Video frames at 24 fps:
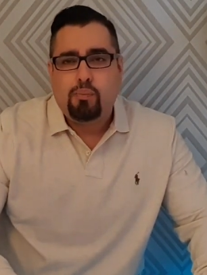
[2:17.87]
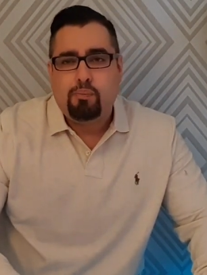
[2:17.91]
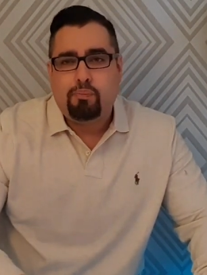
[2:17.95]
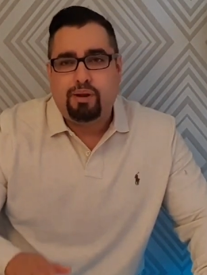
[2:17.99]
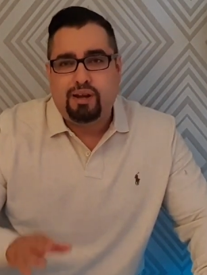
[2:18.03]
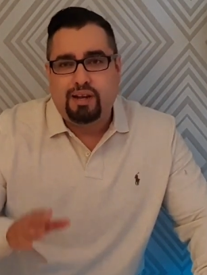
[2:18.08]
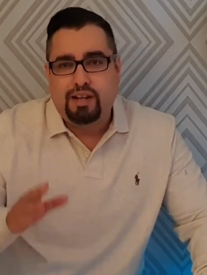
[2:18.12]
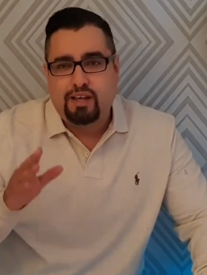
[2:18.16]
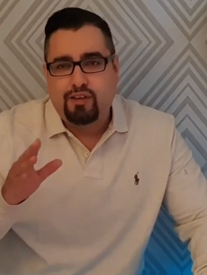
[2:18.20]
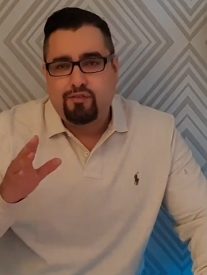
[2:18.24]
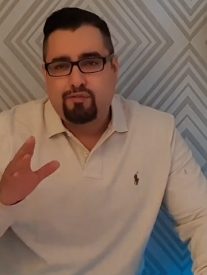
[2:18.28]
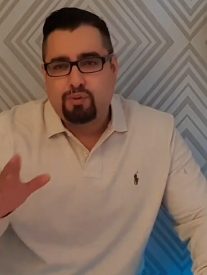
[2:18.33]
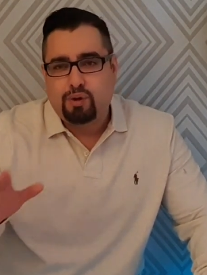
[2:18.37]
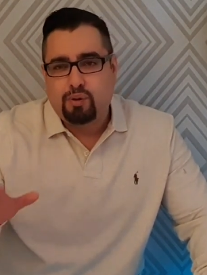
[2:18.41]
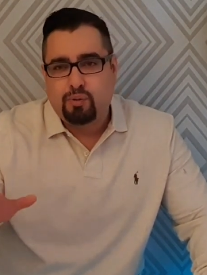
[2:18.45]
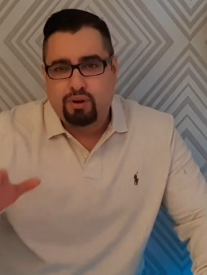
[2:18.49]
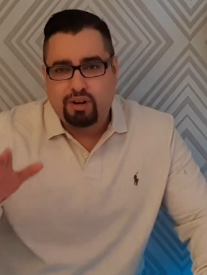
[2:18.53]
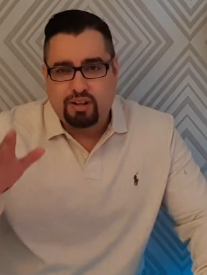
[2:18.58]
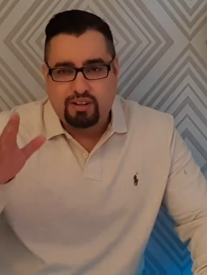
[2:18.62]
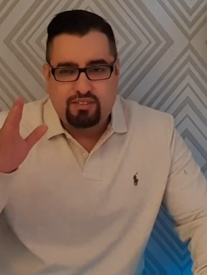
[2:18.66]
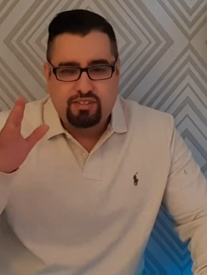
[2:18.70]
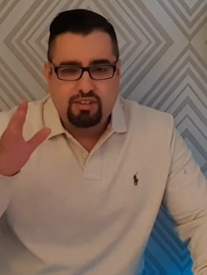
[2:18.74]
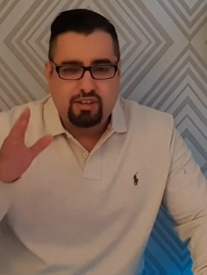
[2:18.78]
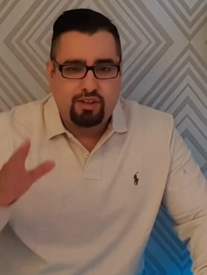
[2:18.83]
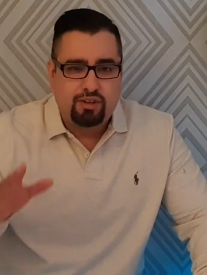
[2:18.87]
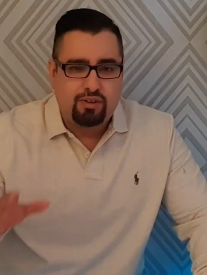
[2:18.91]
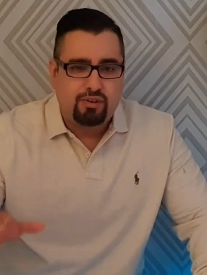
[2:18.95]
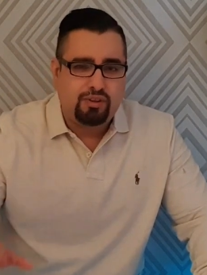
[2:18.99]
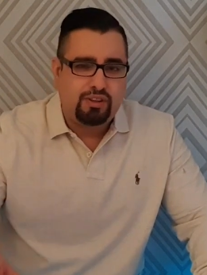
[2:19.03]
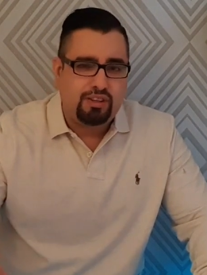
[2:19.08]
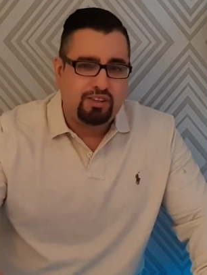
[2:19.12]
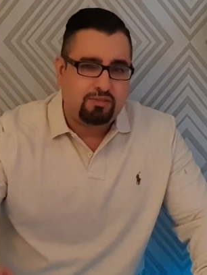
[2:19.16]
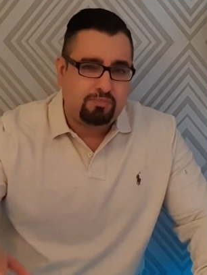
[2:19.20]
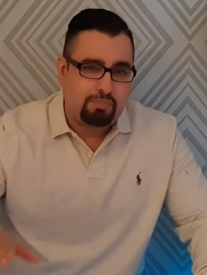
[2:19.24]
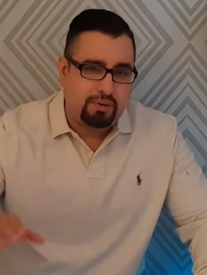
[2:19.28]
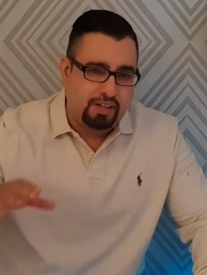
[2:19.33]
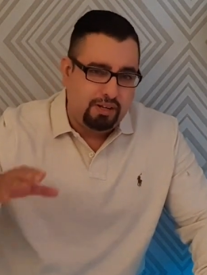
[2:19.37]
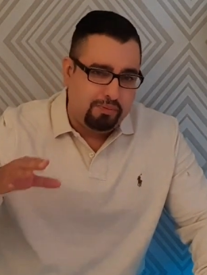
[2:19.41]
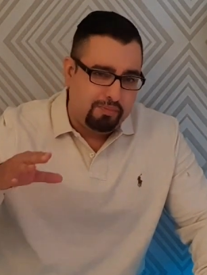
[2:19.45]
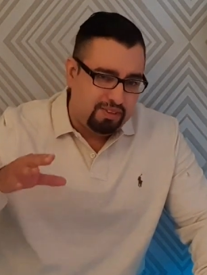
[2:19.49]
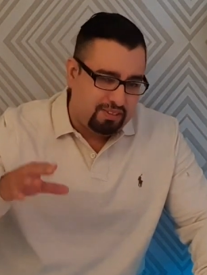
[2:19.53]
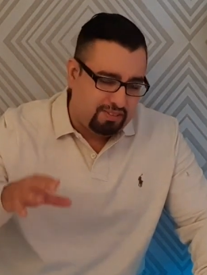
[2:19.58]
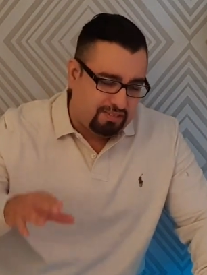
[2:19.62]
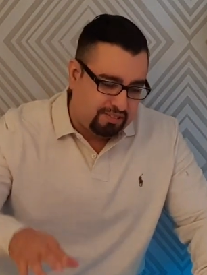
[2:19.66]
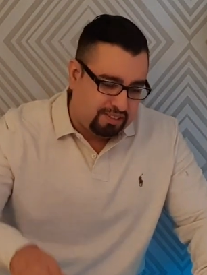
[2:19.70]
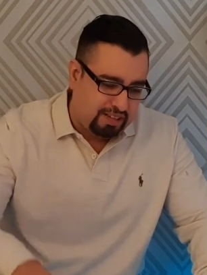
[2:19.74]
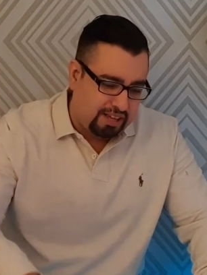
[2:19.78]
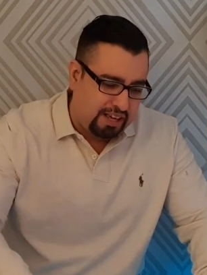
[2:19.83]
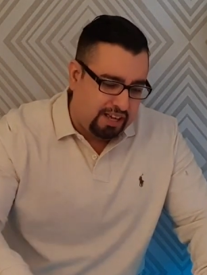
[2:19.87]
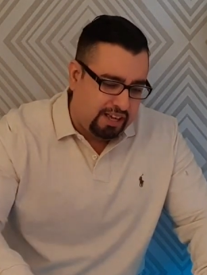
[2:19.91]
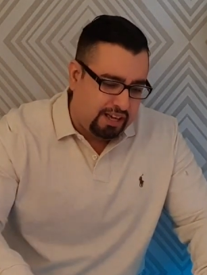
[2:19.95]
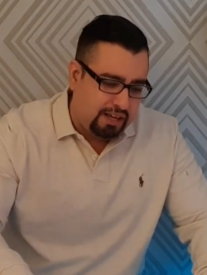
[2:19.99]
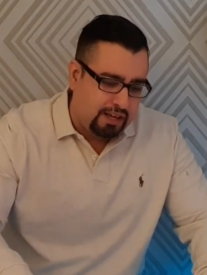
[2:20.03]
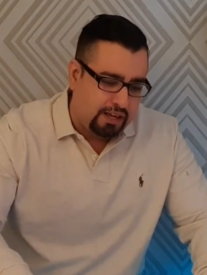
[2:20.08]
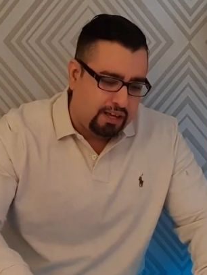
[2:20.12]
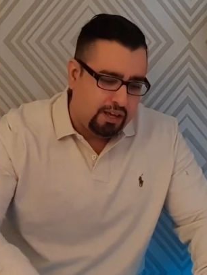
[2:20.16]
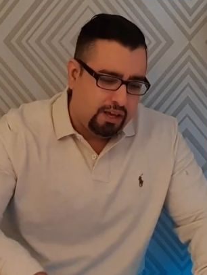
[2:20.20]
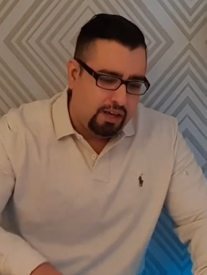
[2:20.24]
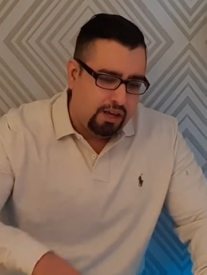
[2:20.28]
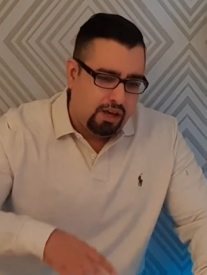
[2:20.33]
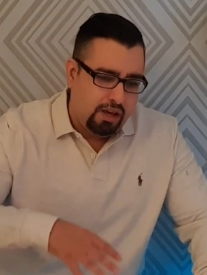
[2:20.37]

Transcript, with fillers: believe me when I tell you there's been a mistake.